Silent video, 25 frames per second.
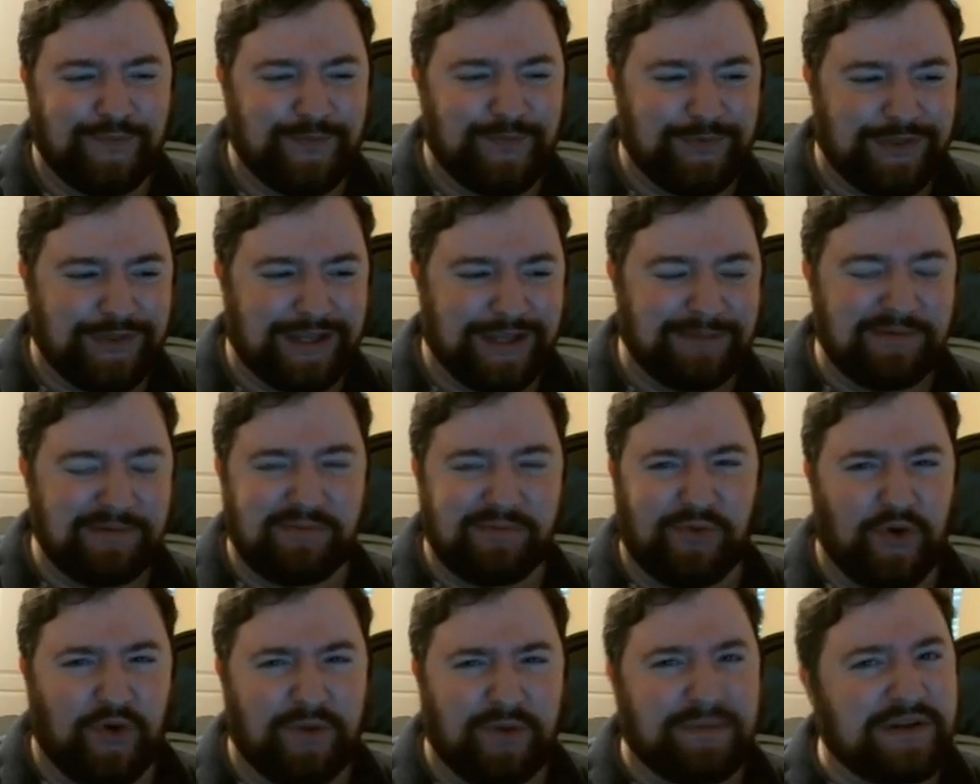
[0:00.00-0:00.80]

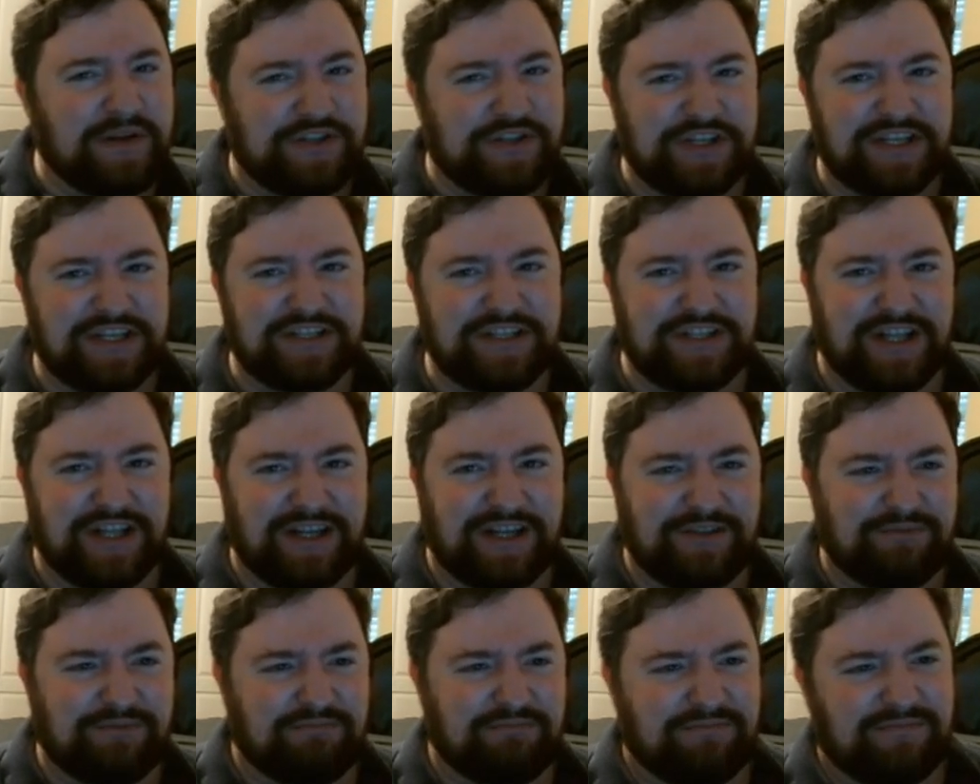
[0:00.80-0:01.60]
MMORPGs
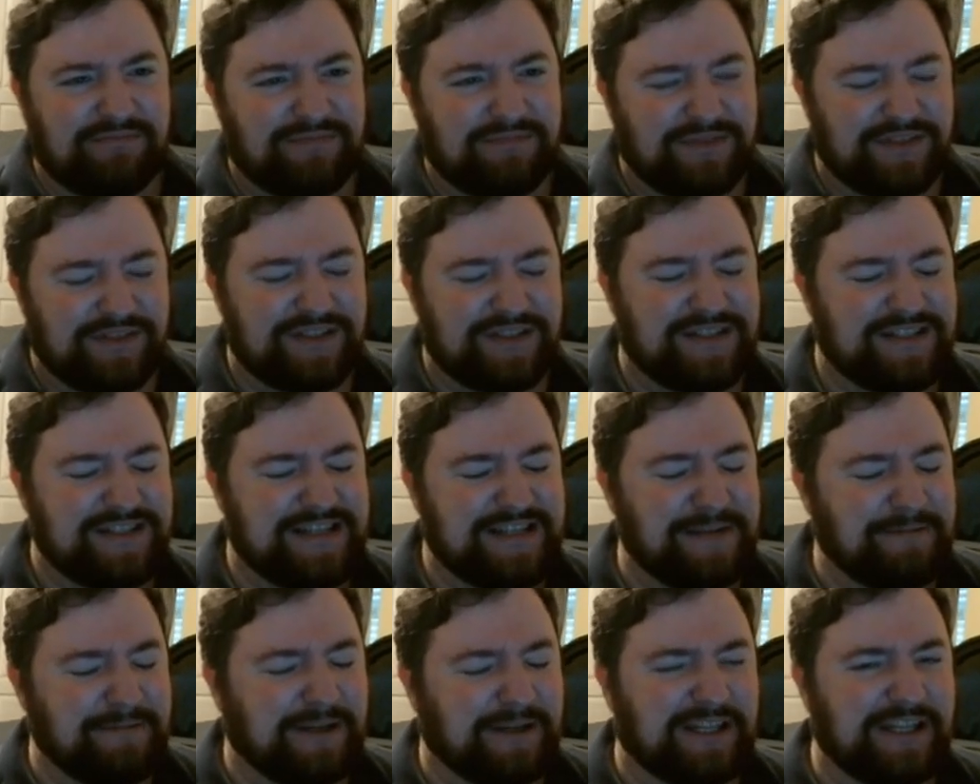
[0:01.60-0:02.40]
that
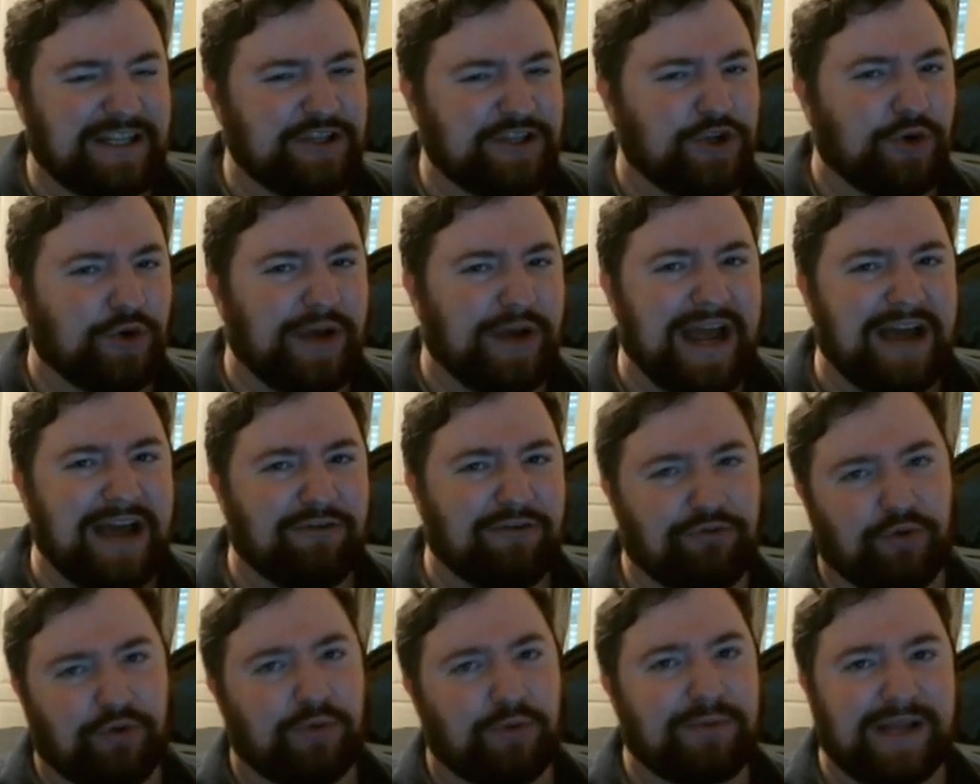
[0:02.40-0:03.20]
typically don't
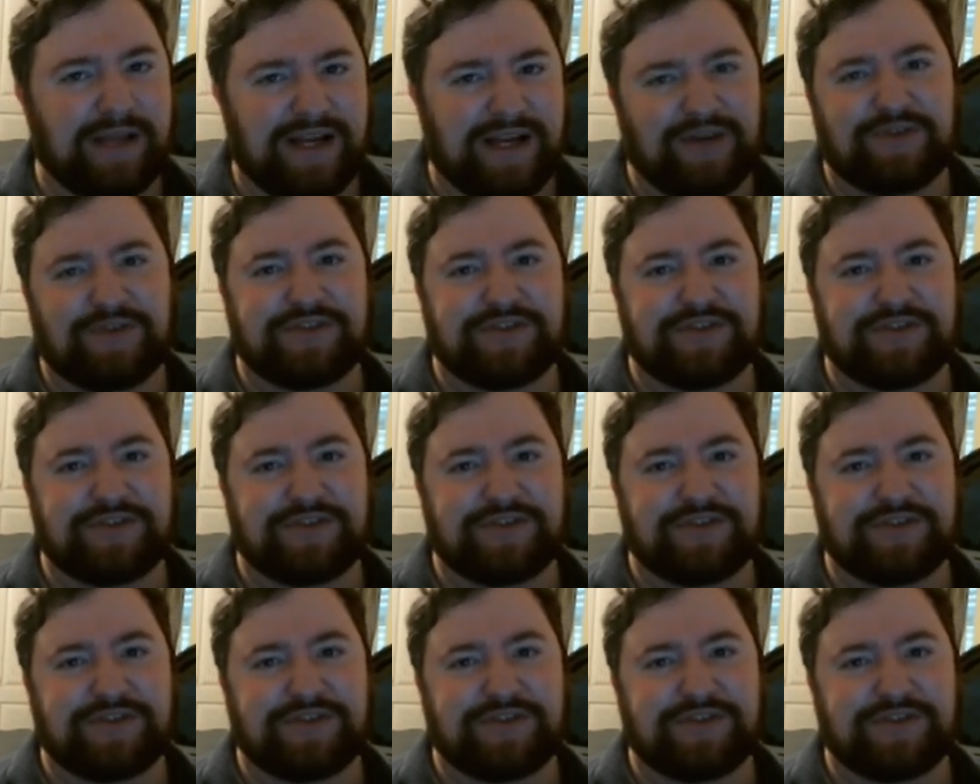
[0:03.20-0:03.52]
have role players